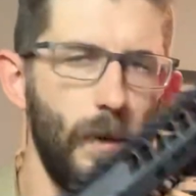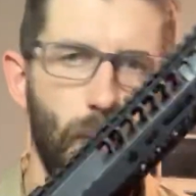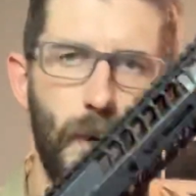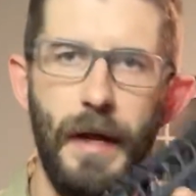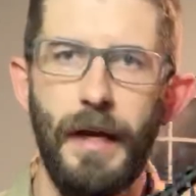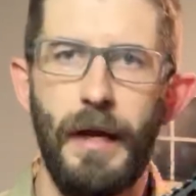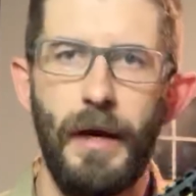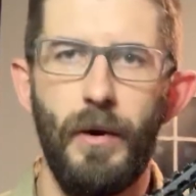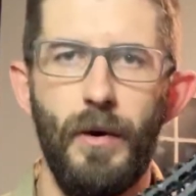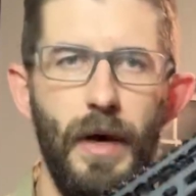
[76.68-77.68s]
right
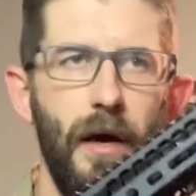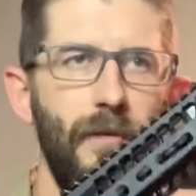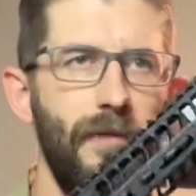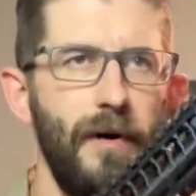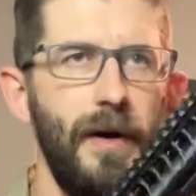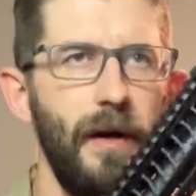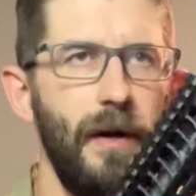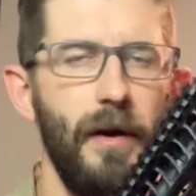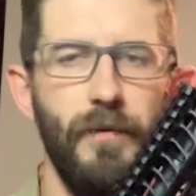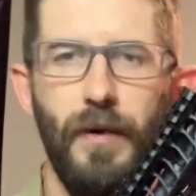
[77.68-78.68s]
now I've
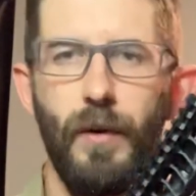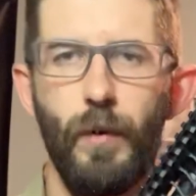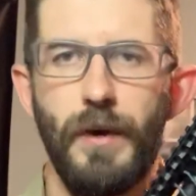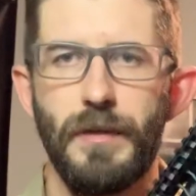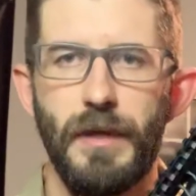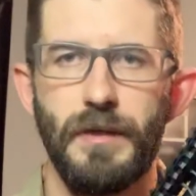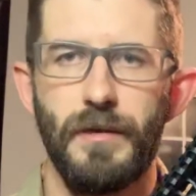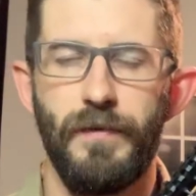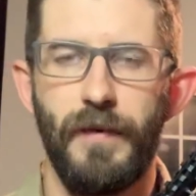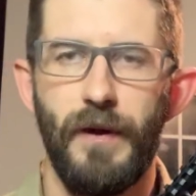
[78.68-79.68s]
ran
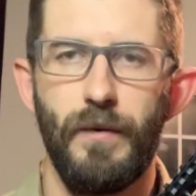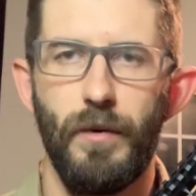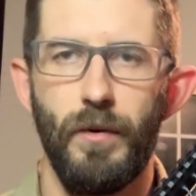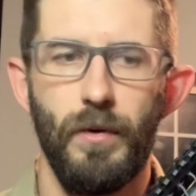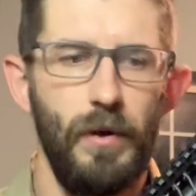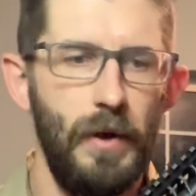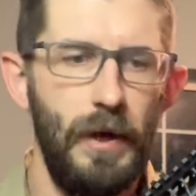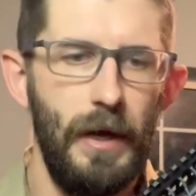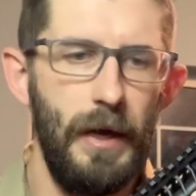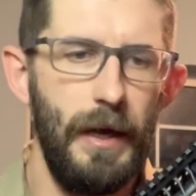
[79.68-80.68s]
Winchester Federal
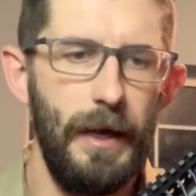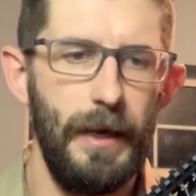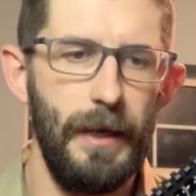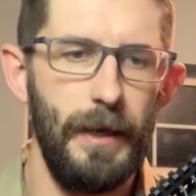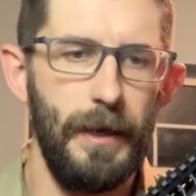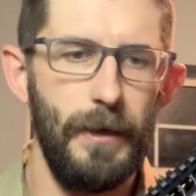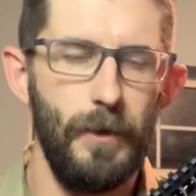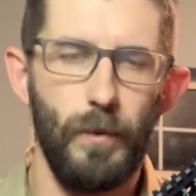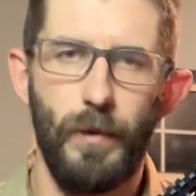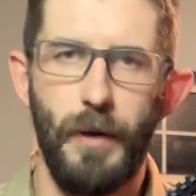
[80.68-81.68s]

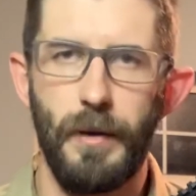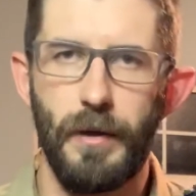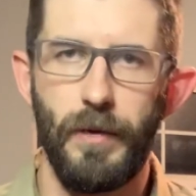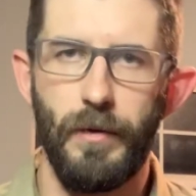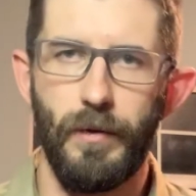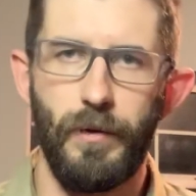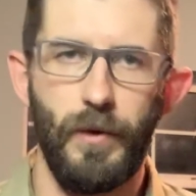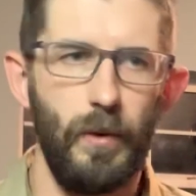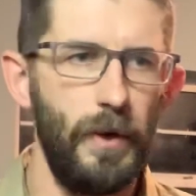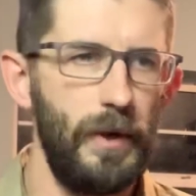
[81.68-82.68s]
and Remington
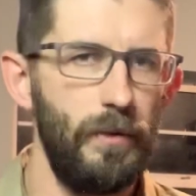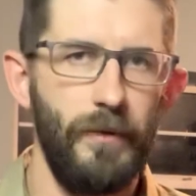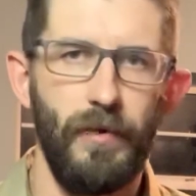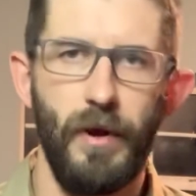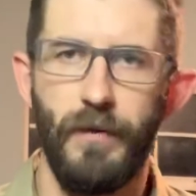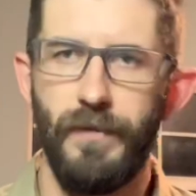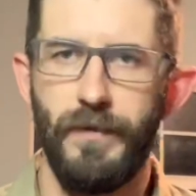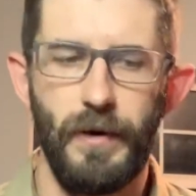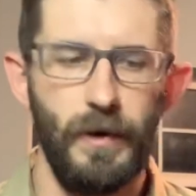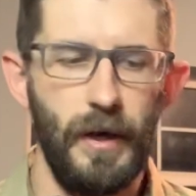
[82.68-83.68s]
308, roughly
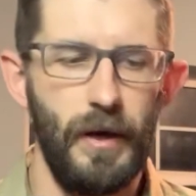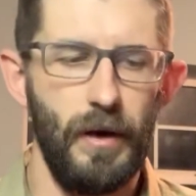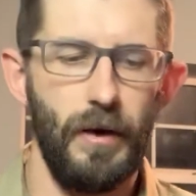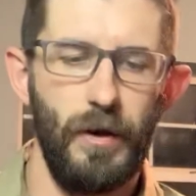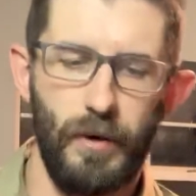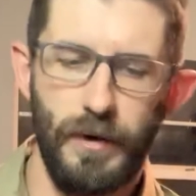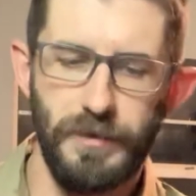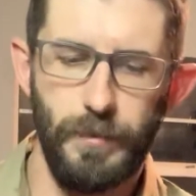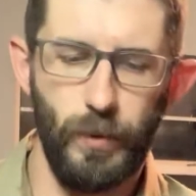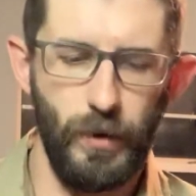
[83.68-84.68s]
150 grain
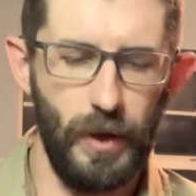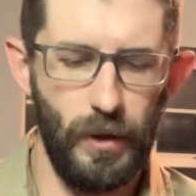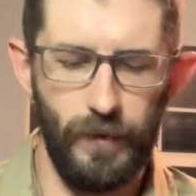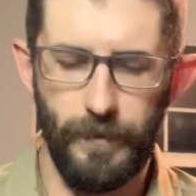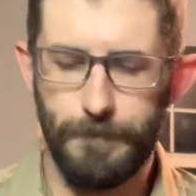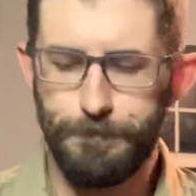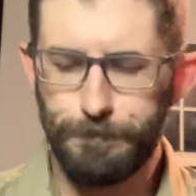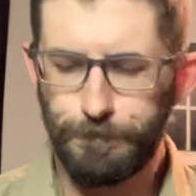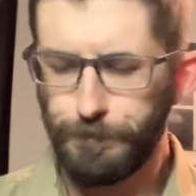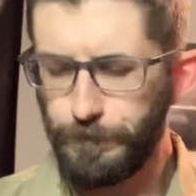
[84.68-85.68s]
across the board in all of them.
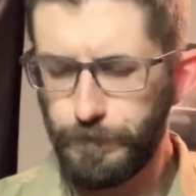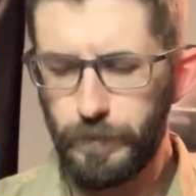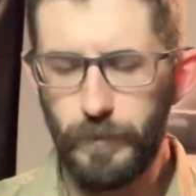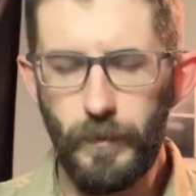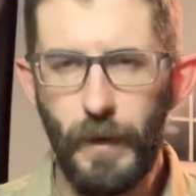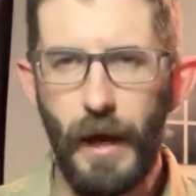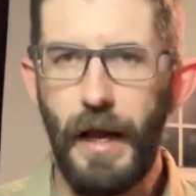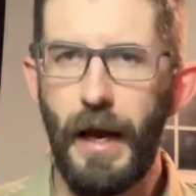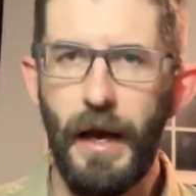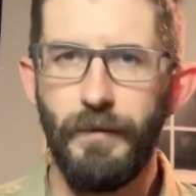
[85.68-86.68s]

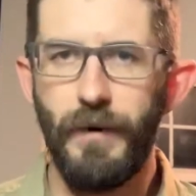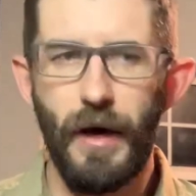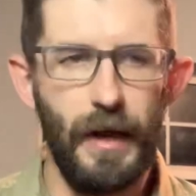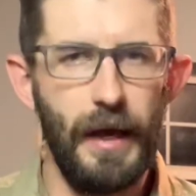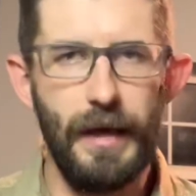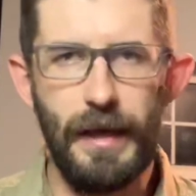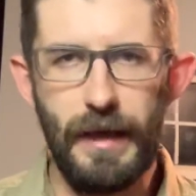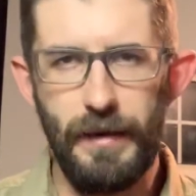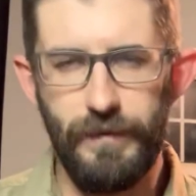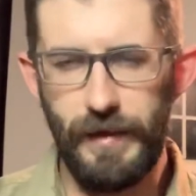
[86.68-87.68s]
And I have not had
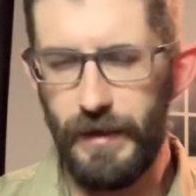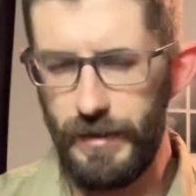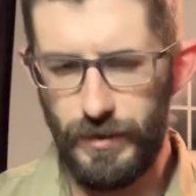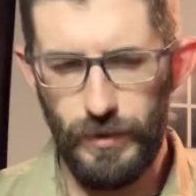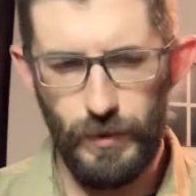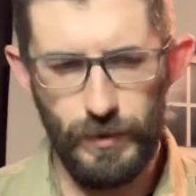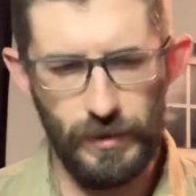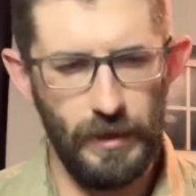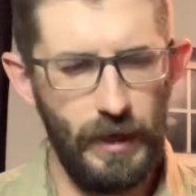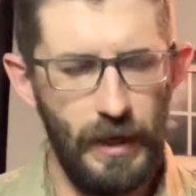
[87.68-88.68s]
any feed
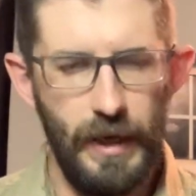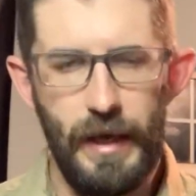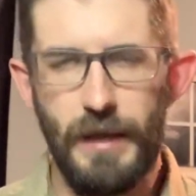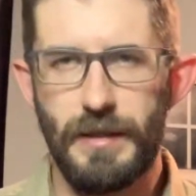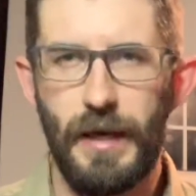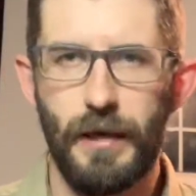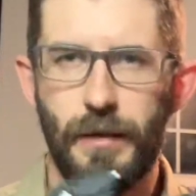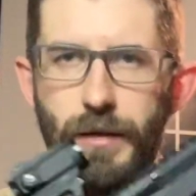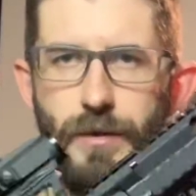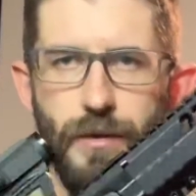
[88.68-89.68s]
issues, any
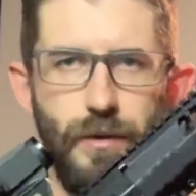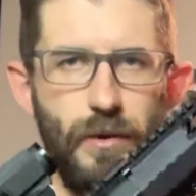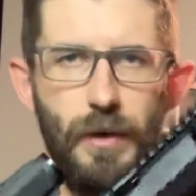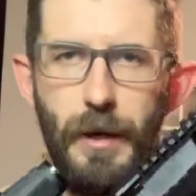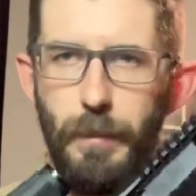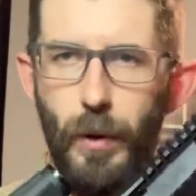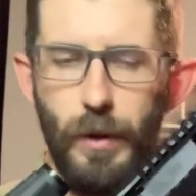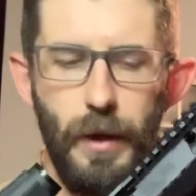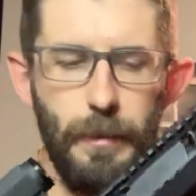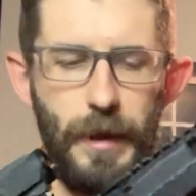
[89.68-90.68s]
cycling issues, or any bolt
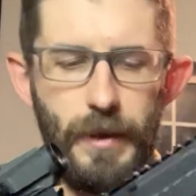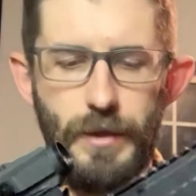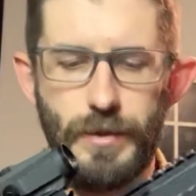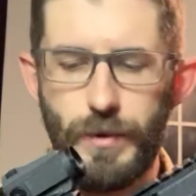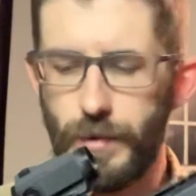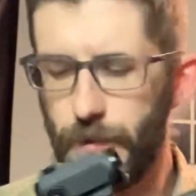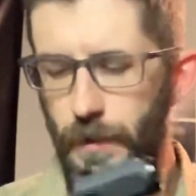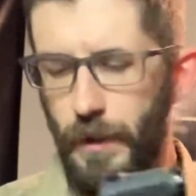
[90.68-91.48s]
lock back issues.